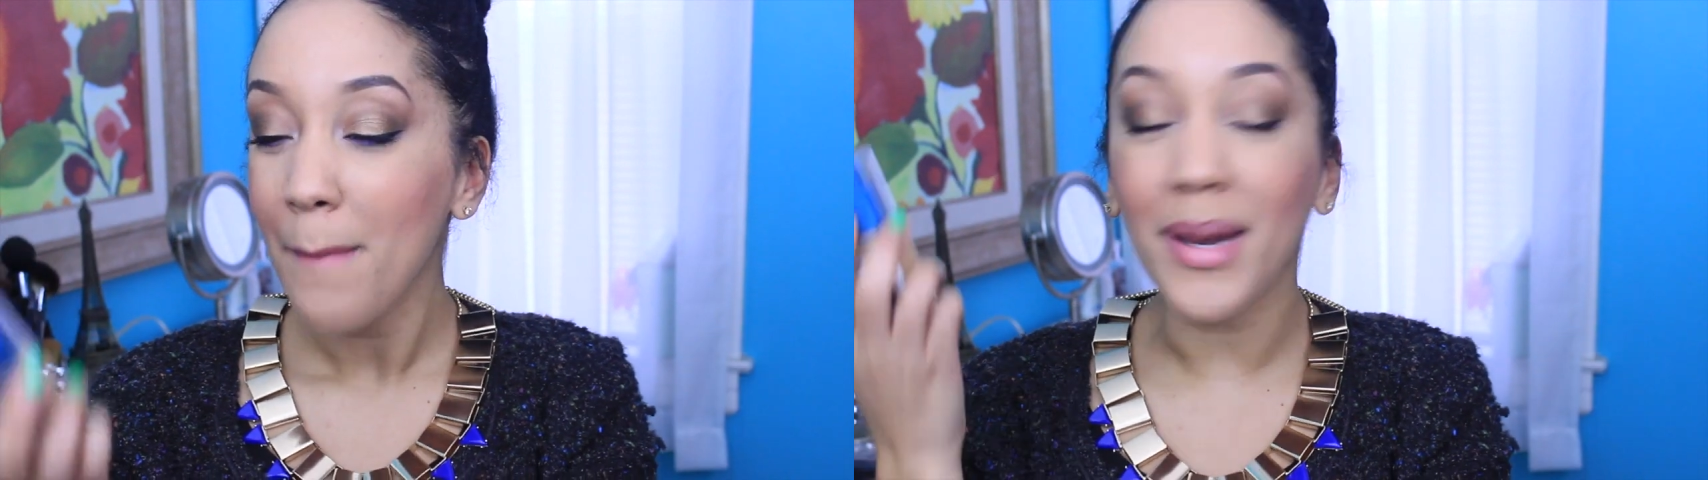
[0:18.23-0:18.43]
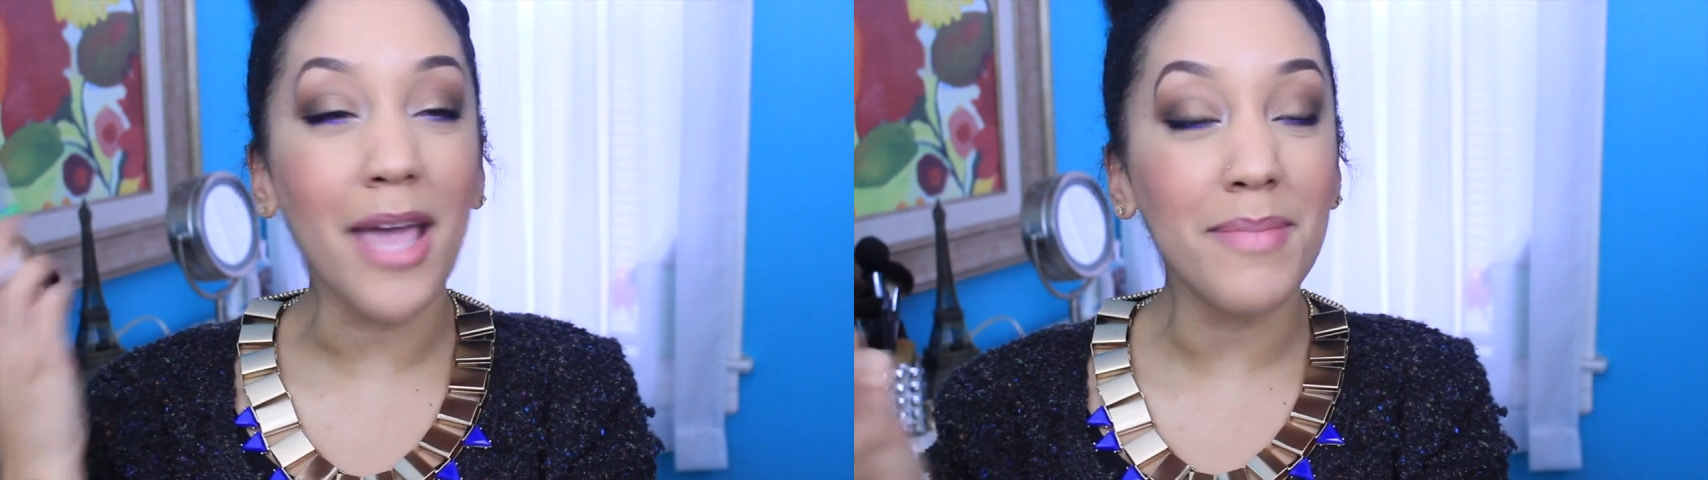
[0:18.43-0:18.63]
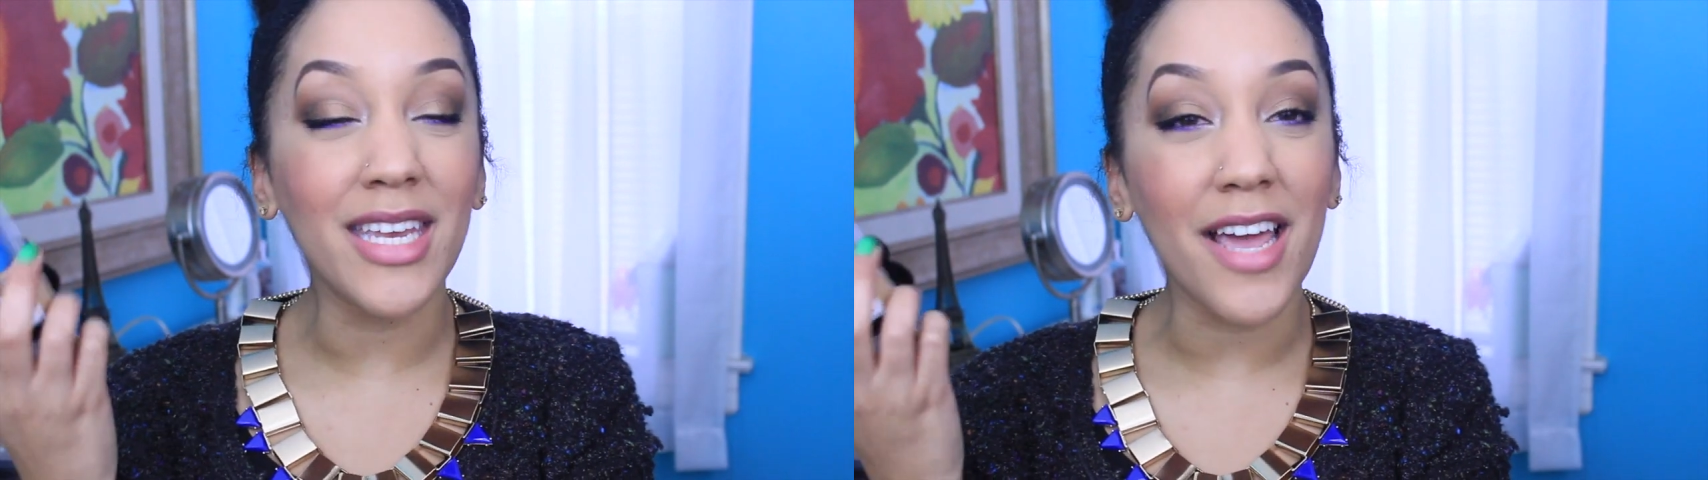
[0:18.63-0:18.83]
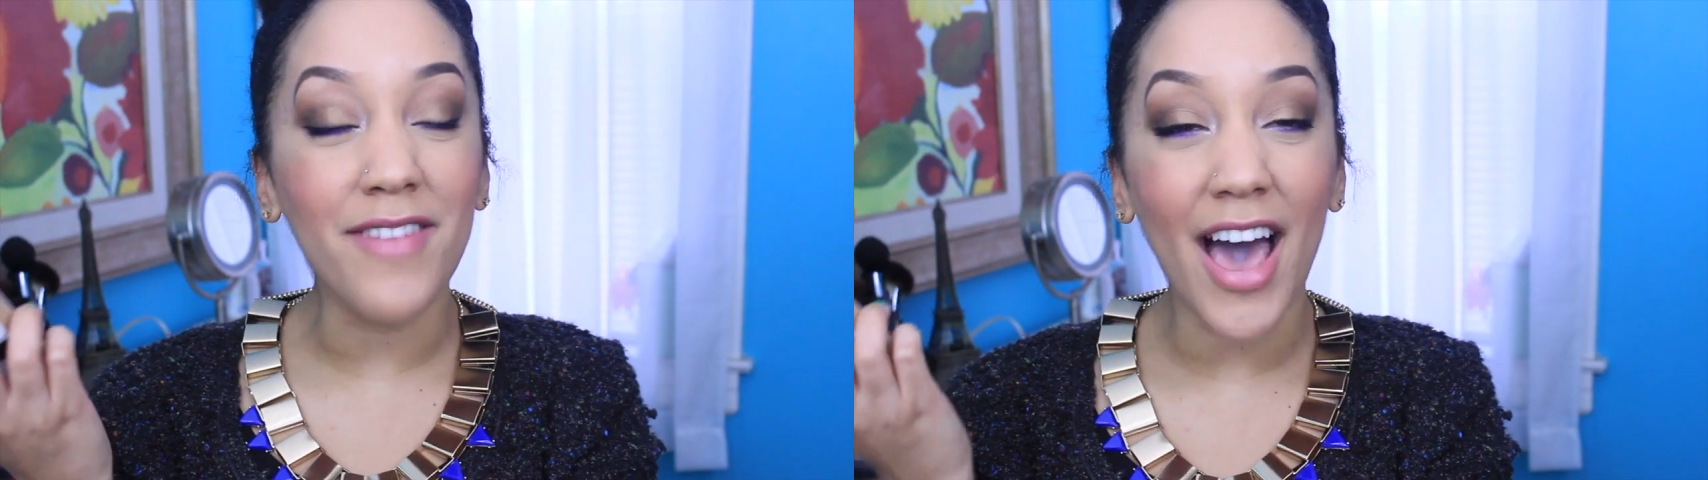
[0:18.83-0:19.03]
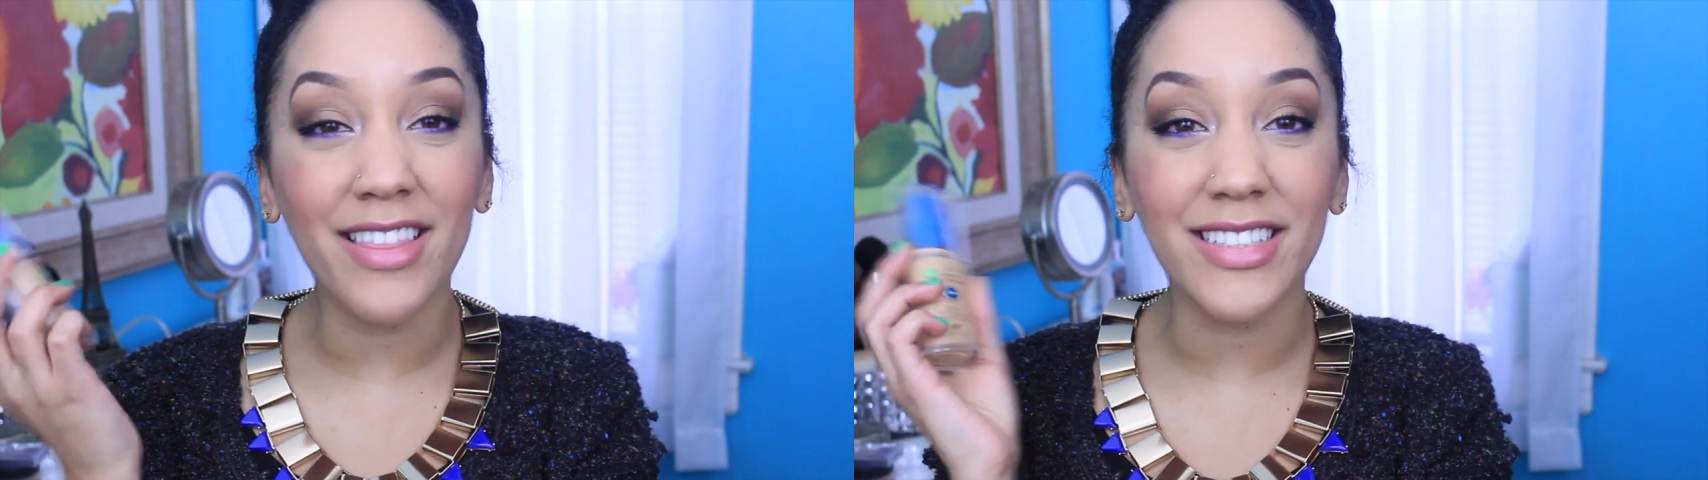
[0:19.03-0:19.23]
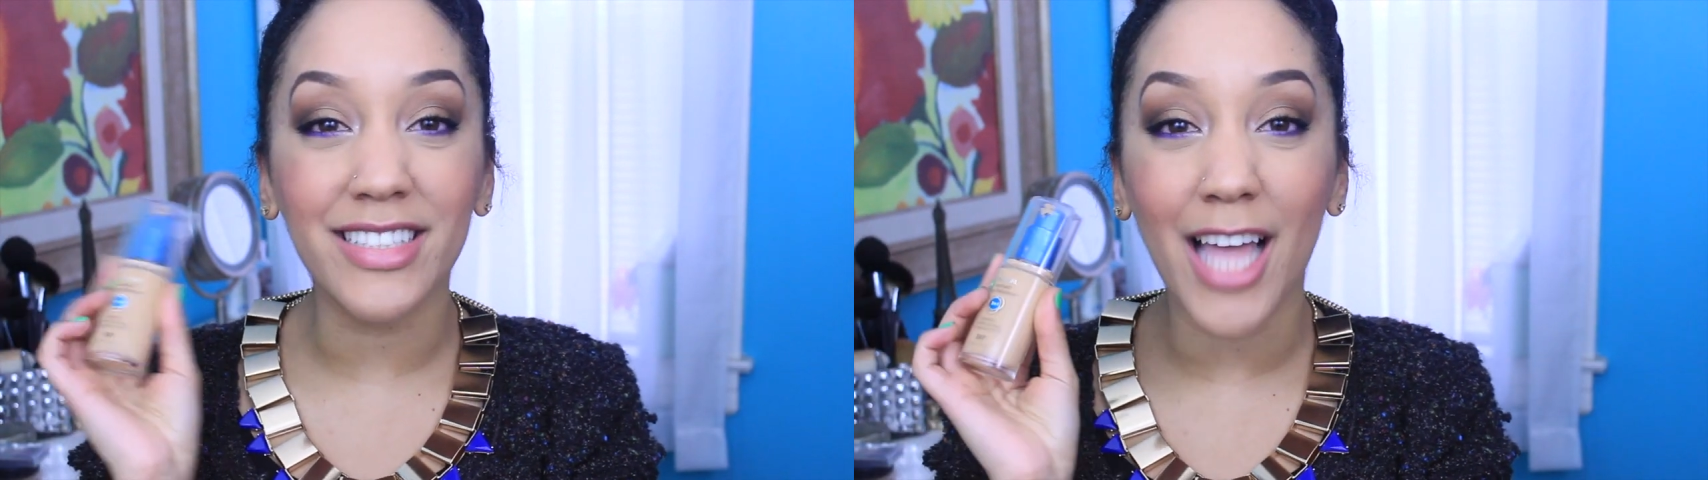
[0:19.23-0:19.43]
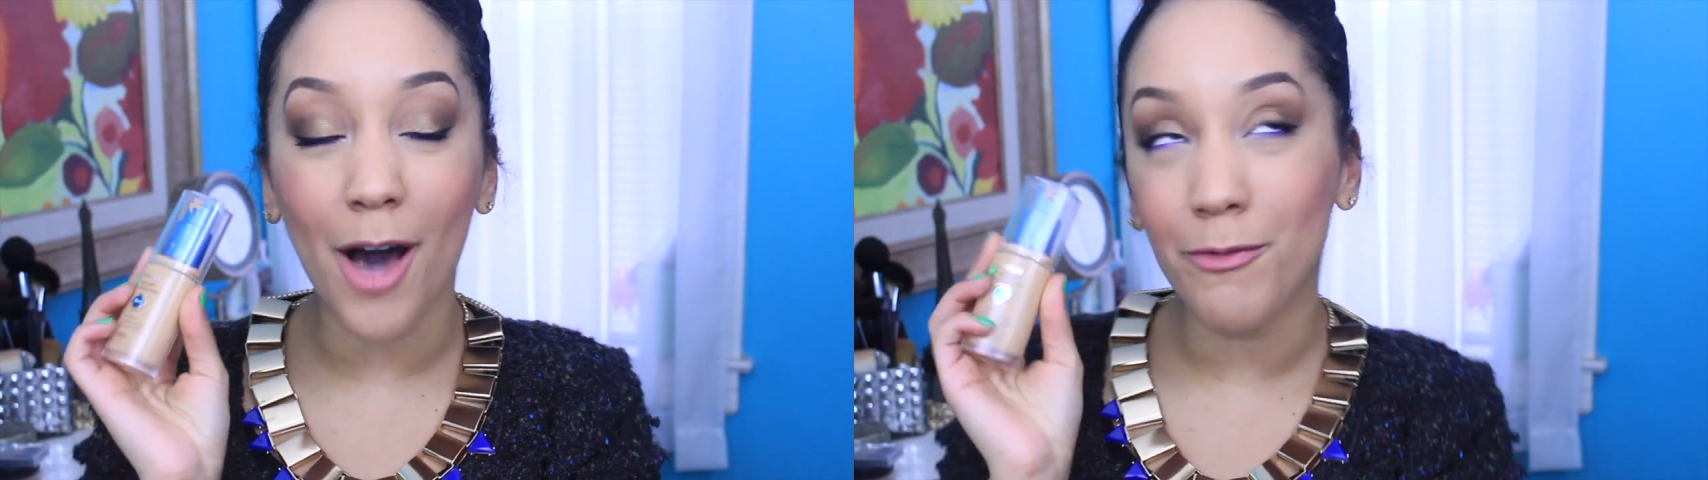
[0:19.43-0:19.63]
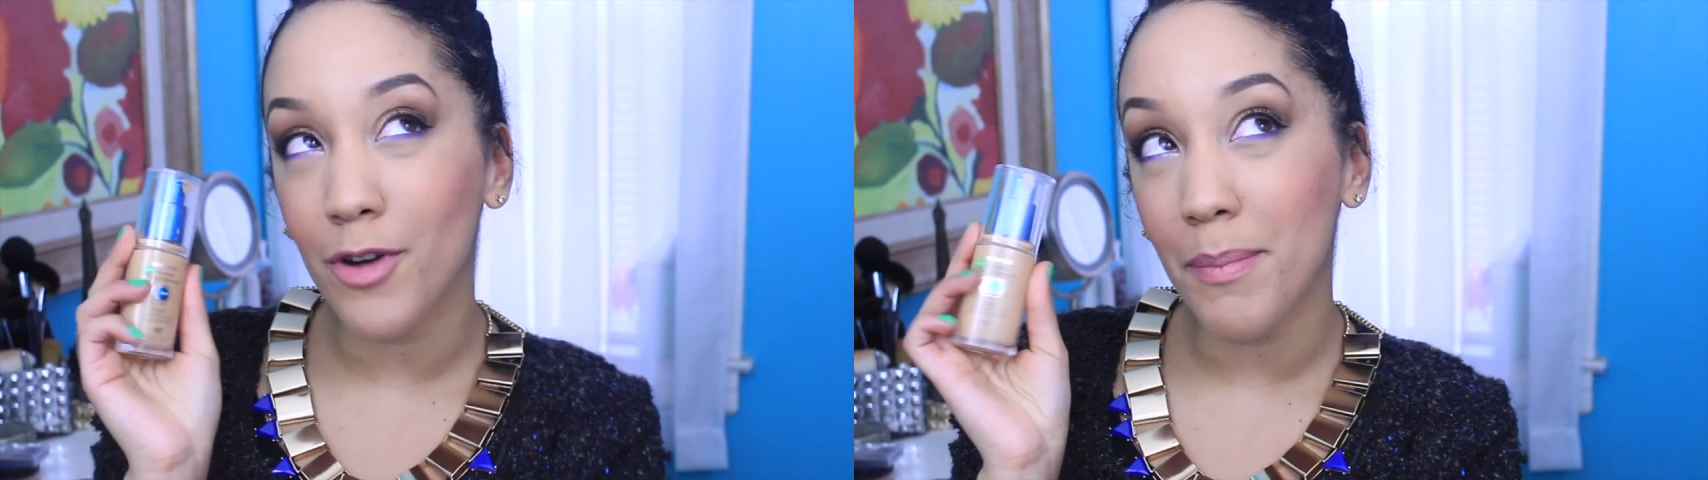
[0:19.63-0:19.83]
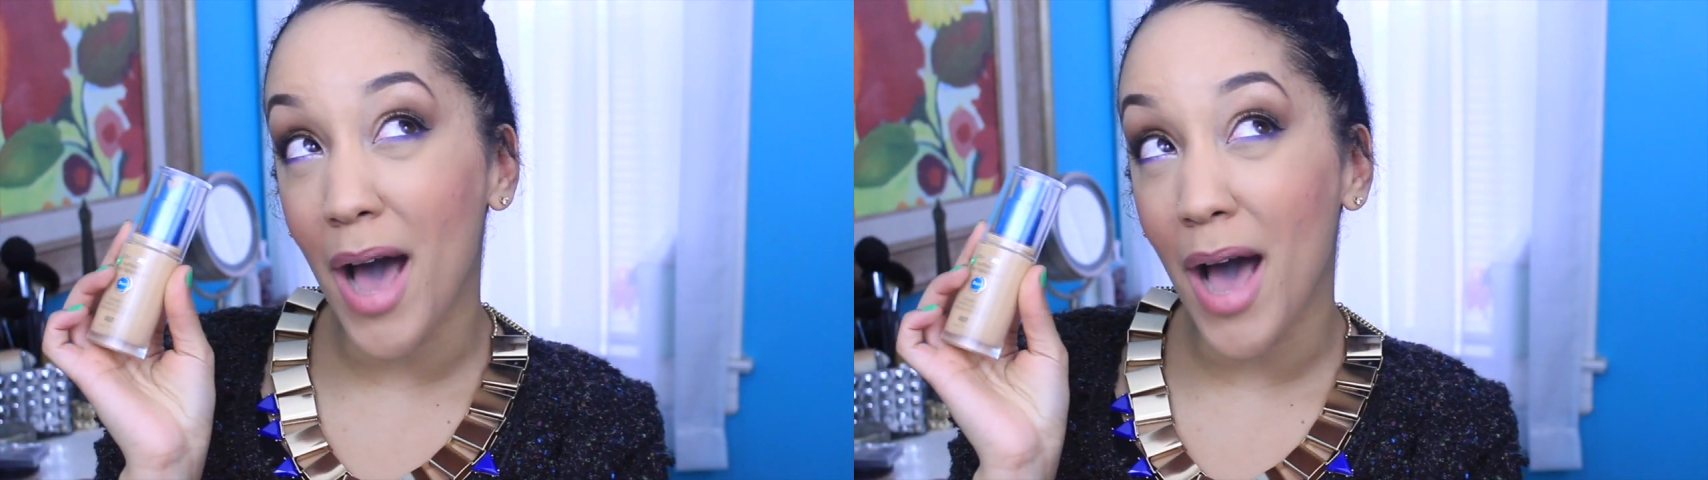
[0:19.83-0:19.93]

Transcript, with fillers: but I mean, I've had this now for